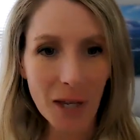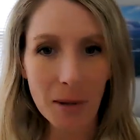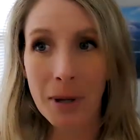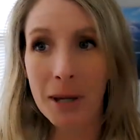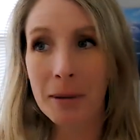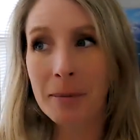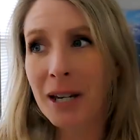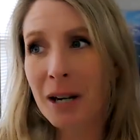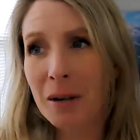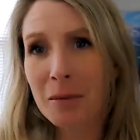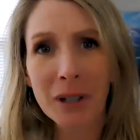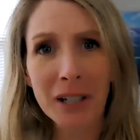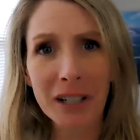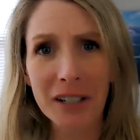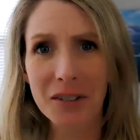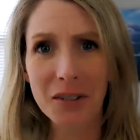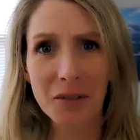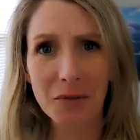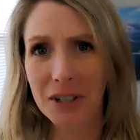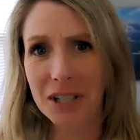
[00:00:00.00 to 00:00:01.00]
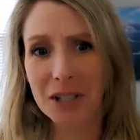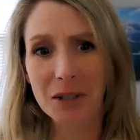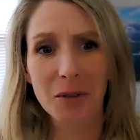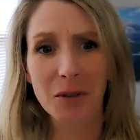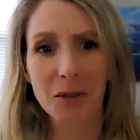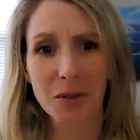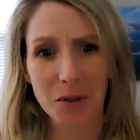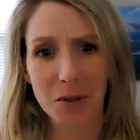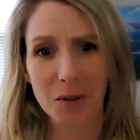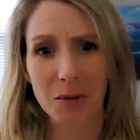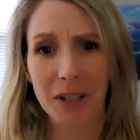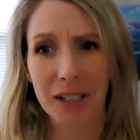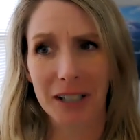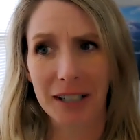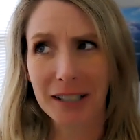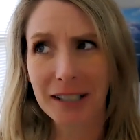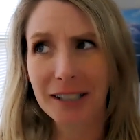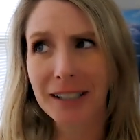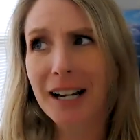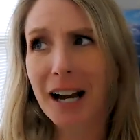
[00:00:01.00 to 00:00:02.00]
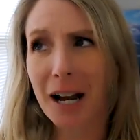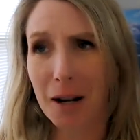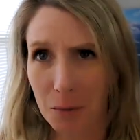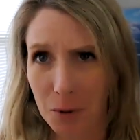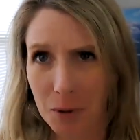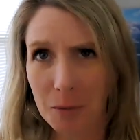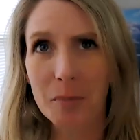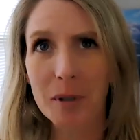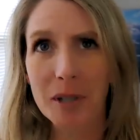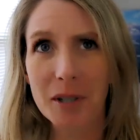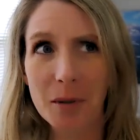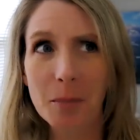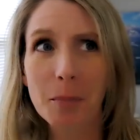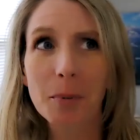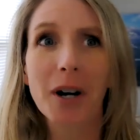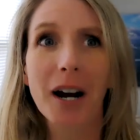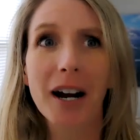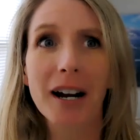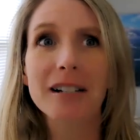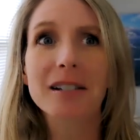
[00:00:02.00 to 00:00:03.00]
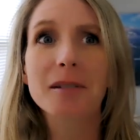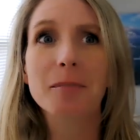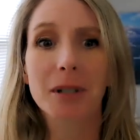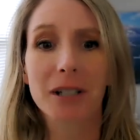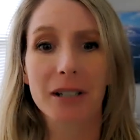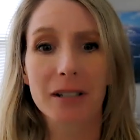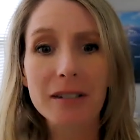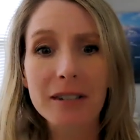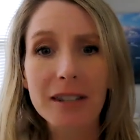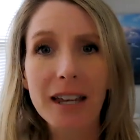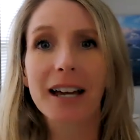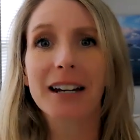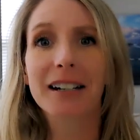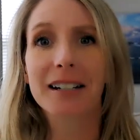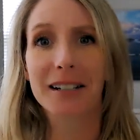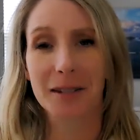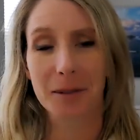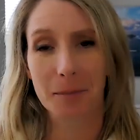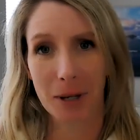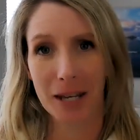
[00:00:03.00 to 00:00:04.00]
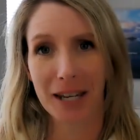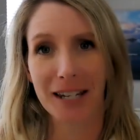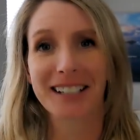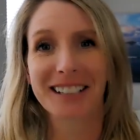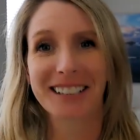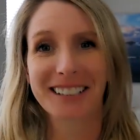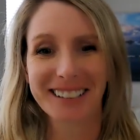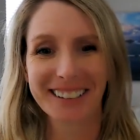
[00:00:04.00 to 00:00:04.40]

Maybe I wanted to redo the story. I wouldn't be surprised because that is me.